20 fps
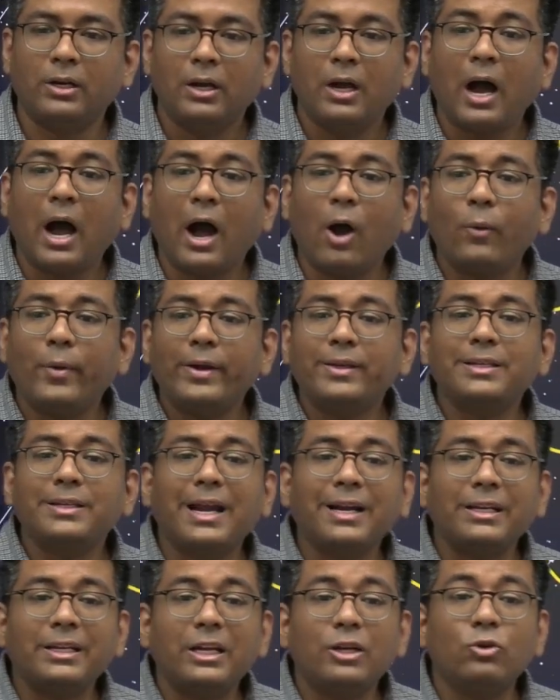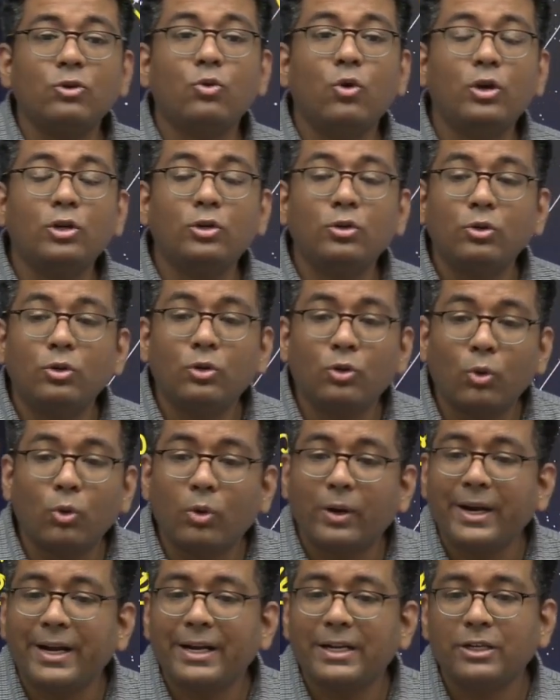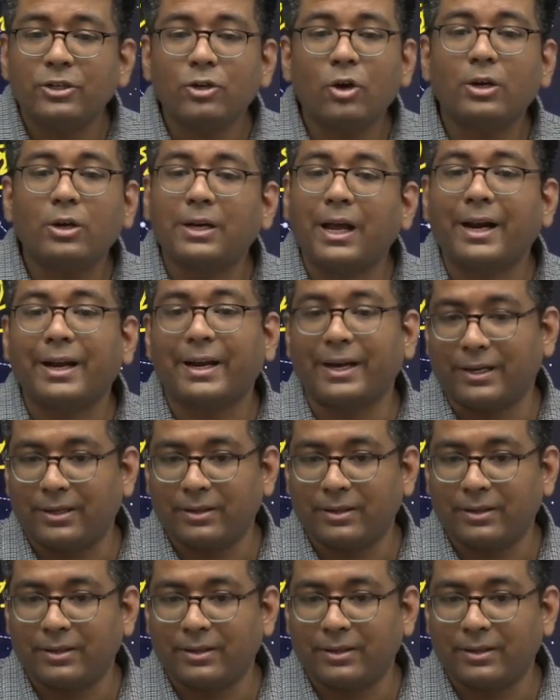how exactly are you going to locate your target?